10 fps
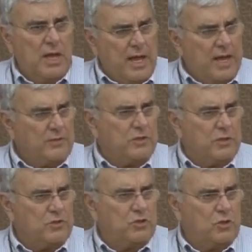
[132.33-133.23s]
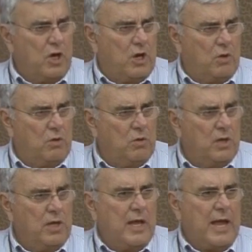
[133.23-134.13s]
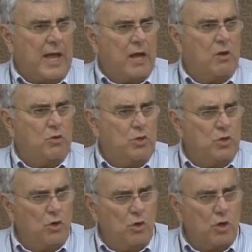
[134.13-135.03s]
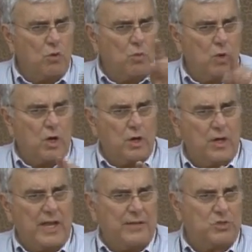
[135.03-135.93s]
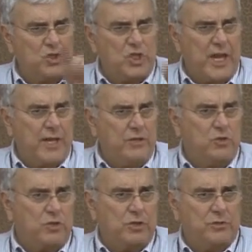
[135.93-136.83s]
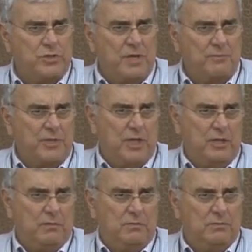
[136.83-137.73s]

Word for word: has to show how your work has changed something.